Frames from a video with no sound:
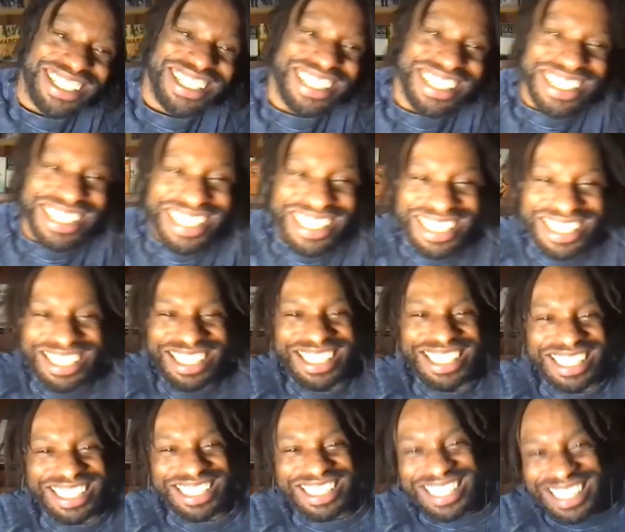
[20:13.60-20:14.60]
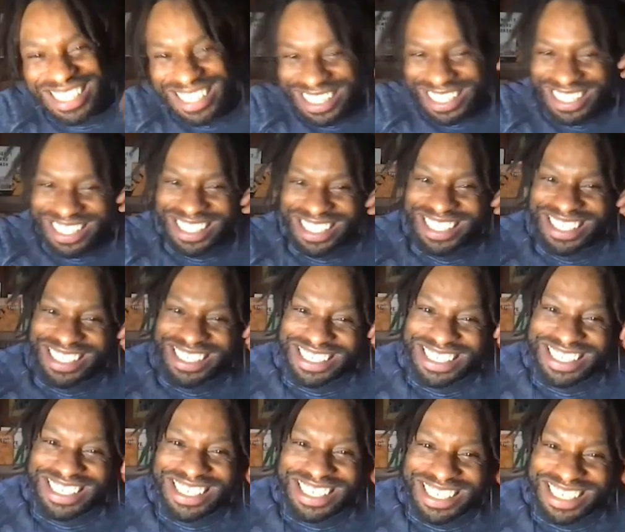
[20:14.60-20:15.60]

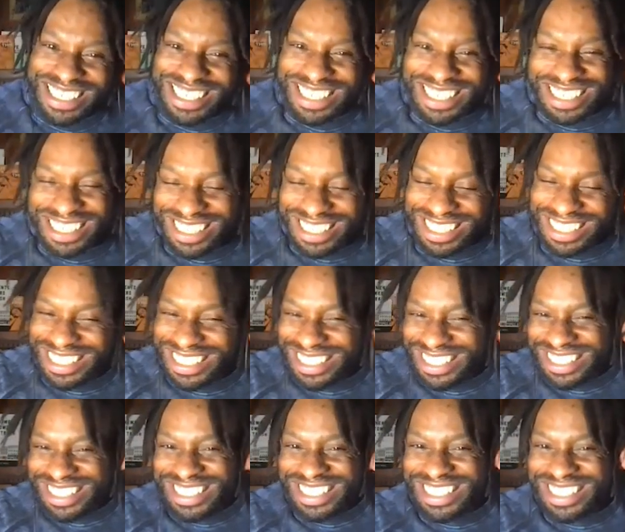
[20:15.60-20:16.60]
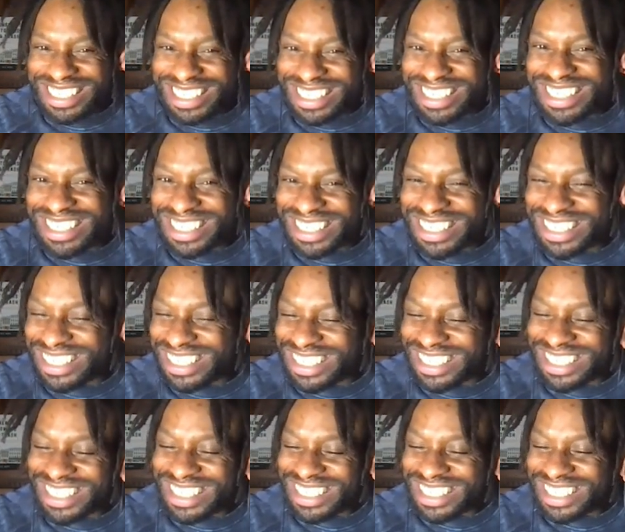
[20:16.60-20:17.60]

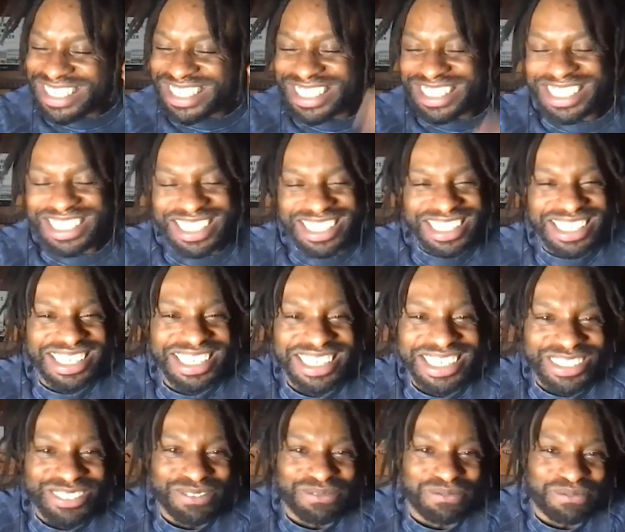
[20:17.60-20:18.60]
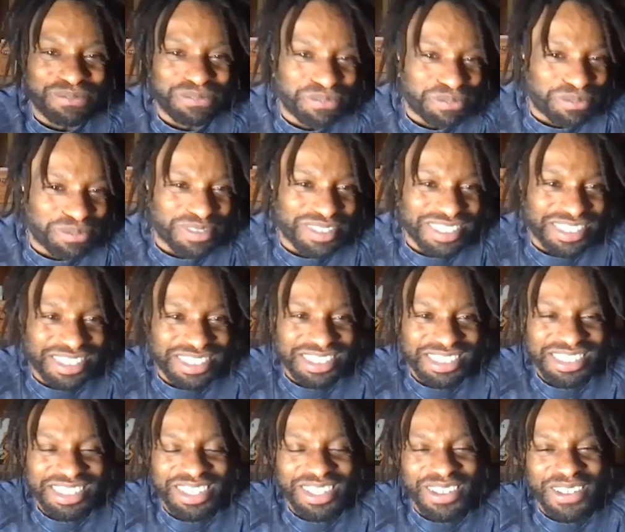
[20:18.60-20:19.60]
(silent)